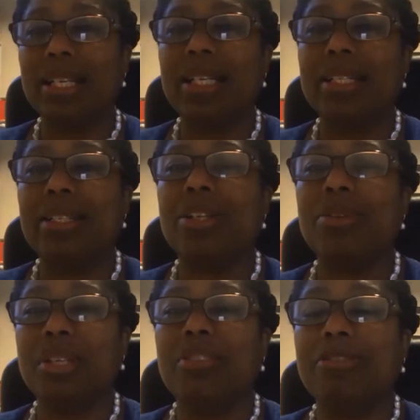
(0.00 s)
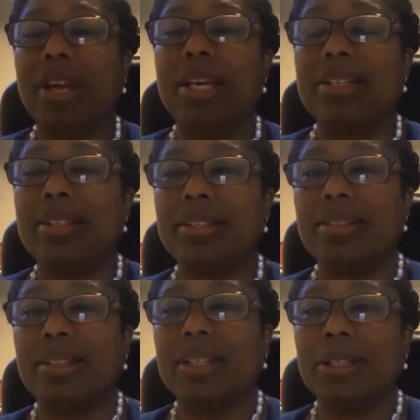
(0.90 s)
is that you need to face,
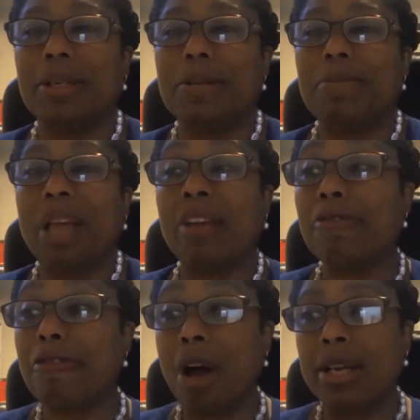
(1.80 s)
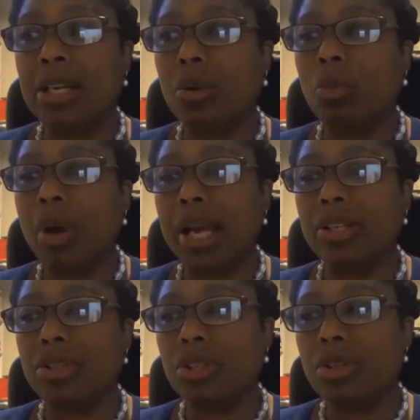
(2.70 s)
and finding a way to
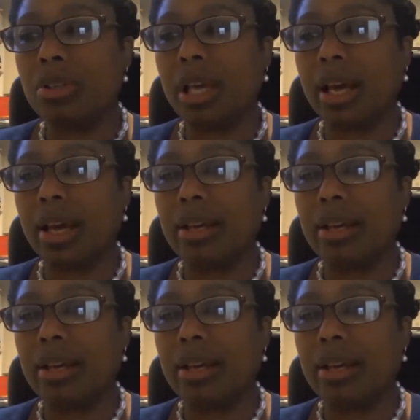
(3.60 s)
do that